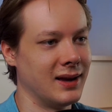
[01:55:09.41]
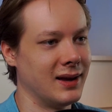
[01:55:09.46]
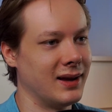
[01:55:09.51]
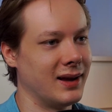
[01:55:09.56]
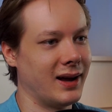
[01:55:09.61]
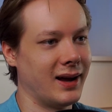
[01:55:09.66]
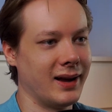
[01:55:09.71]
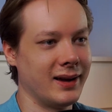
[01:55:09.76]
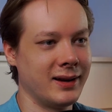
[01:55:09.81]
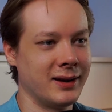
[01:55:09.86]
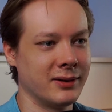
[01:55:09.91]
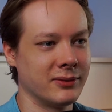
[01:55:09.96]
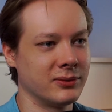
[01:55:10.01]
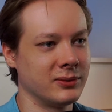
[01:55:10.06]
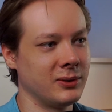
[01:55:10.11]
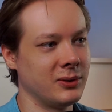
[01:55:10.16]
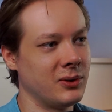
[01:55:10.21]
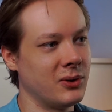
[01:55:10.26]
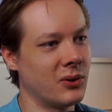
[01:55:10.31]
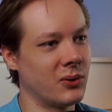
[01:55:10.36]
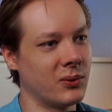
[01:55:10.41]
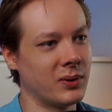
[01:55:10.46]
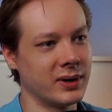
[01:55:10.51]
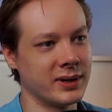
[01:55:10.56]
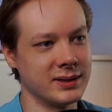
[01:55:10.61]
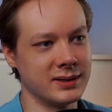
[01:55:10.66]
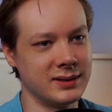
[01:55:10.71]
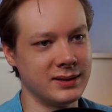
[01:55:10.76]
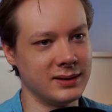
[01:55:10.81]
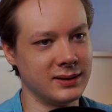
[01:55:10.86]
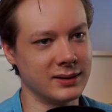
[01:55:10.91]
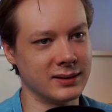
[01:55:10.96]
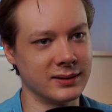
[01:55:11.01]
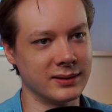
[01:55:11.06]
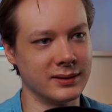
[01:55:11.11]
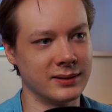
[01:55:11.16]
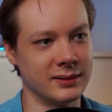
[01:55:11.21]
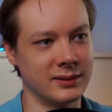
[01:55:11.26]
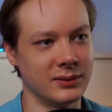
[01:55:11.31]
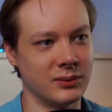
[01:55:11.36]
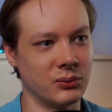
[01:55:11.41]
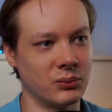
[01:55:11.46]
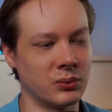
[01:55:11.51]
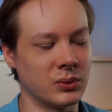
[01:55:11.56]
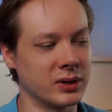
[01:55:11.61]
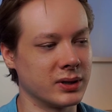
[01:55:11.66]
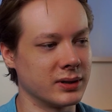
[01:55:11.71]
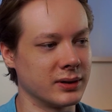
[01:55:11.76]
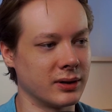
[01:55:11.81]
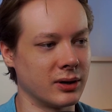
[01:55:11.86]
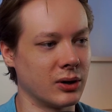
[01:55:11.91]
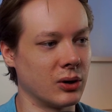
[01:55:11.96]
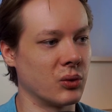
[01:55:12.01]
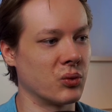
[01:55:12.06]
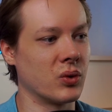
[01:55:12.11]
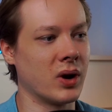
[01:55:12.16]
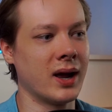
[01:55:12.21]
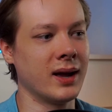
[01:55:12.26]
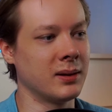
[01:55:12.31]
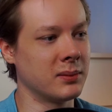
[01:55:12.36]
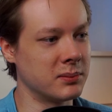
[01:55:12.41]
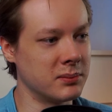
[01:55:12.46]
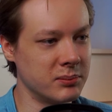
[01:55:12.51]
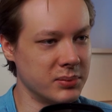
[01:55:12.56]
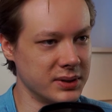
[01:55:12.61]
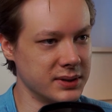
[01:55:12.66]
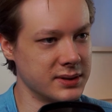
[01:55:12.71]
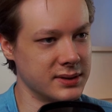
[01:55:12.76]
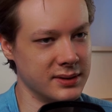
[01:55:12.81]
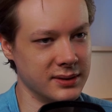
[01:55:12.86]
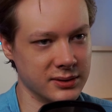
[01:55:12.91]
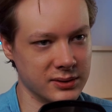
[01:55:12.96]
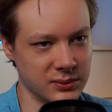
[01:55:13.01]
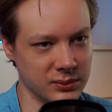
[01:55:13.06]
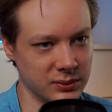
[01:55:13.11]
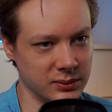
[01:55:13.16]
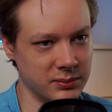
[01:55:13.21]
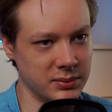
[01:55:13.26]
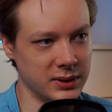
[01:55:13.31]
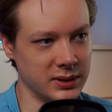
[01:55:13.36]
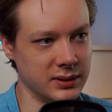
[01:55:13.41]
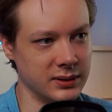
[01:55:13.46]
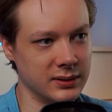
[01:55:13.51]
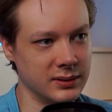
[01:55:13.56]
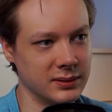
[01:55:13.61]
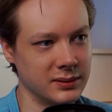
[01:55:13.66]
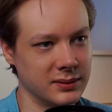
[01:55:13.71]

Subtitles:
I have no idea what a haram business would be.